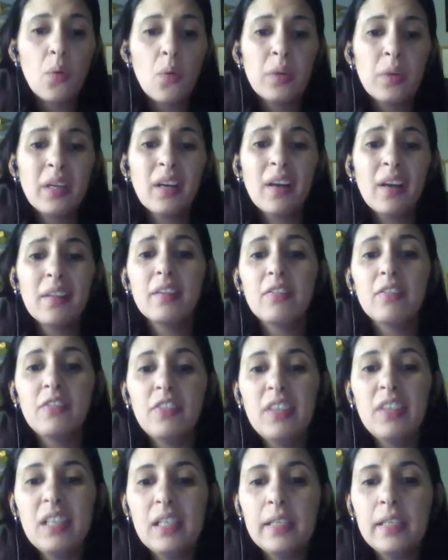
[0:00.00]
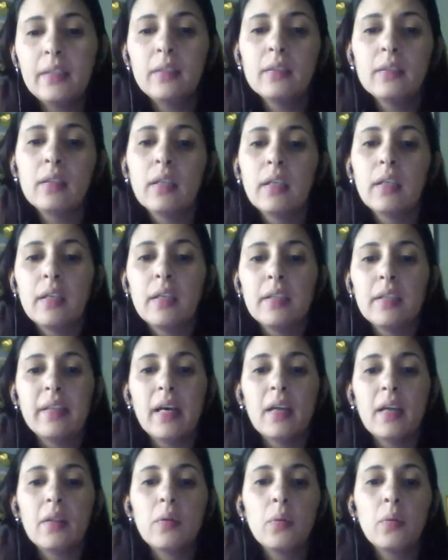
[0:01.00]
We had the feeling
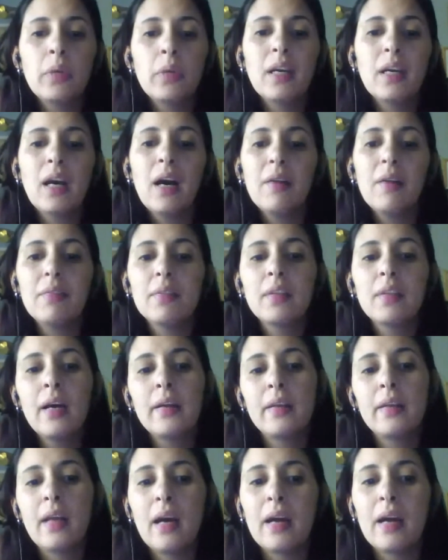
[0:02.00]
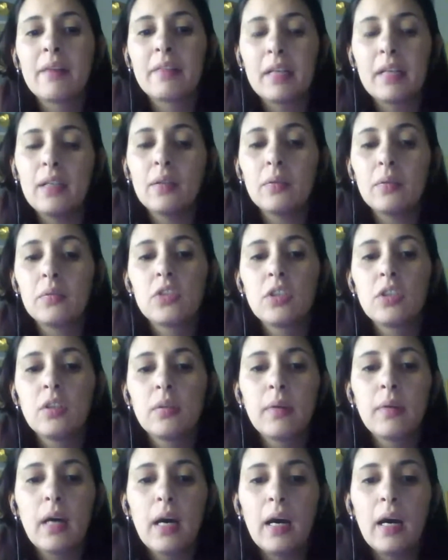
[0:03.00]
that we have done a really good
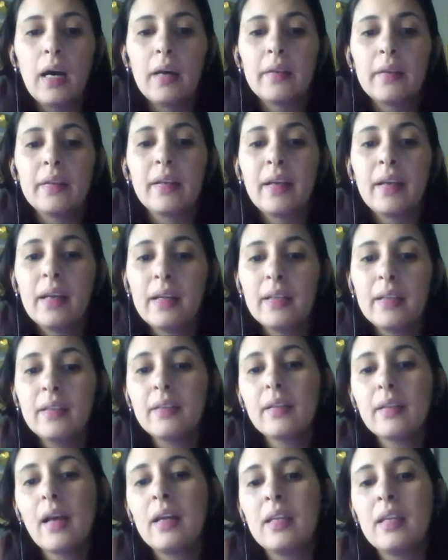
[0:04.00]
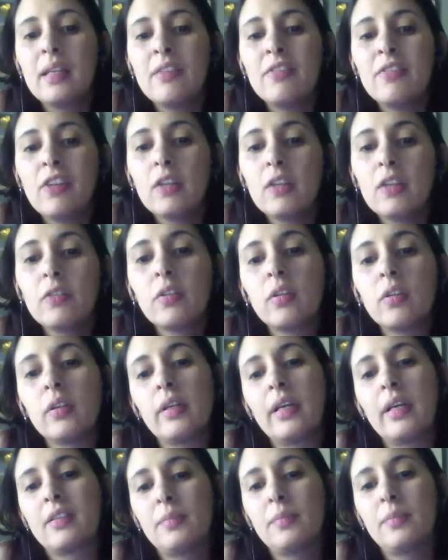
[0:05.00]
job and gained
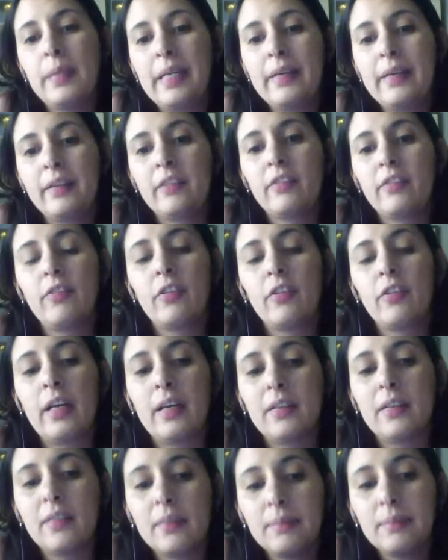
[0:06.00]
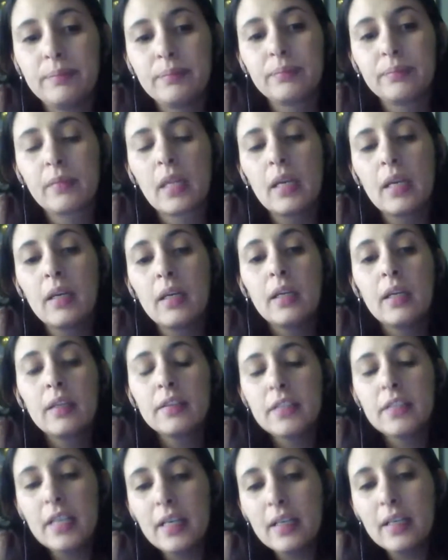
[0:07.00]
invaluable experience for us.
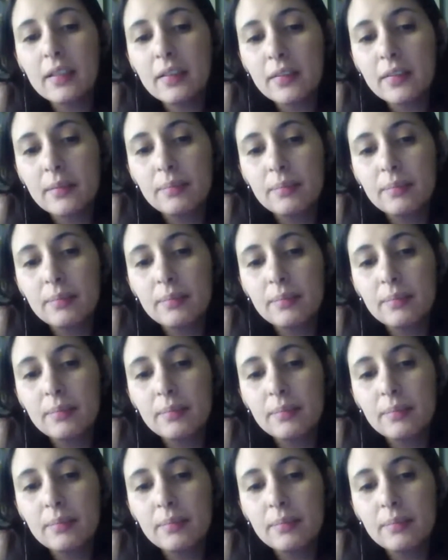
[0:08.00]
Thus,